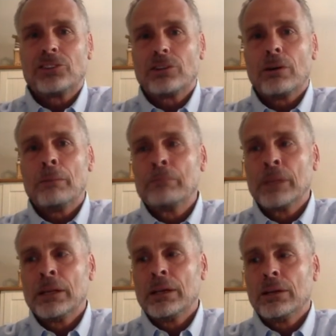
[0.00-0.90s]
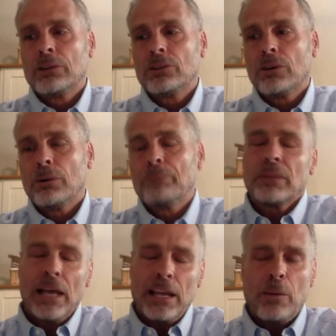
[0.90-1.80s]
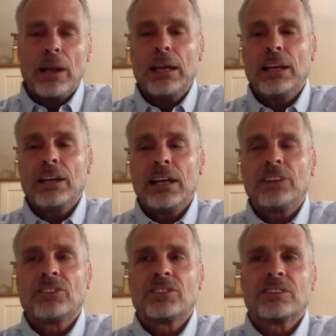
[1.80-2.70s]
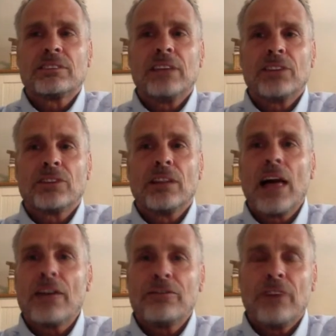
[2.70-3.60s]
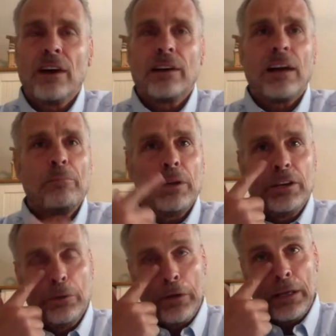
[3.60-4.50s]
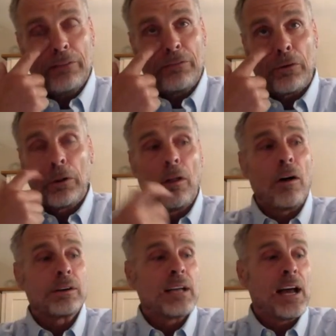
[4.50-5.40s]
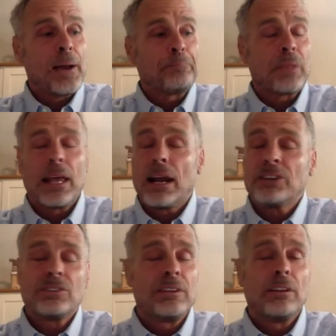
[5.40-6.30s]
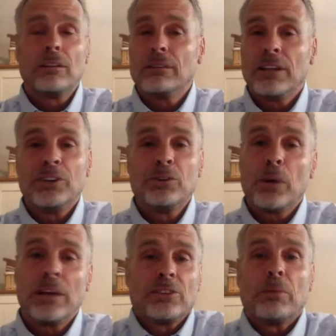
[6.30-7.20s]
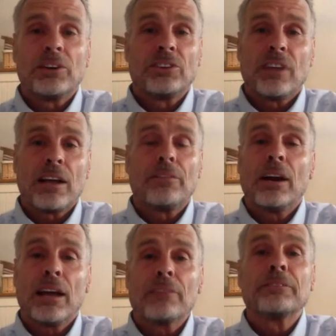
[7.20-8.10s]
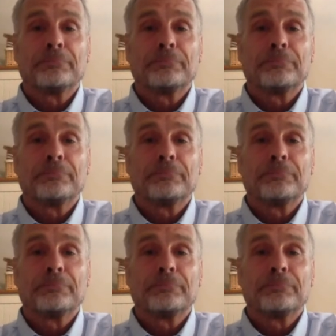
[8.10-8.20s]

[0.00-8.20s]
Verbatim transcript: So, so anyway, it, it's, It's a lot of fun. I've been doing it for a long time, and I still enjoy it as much as I ever have.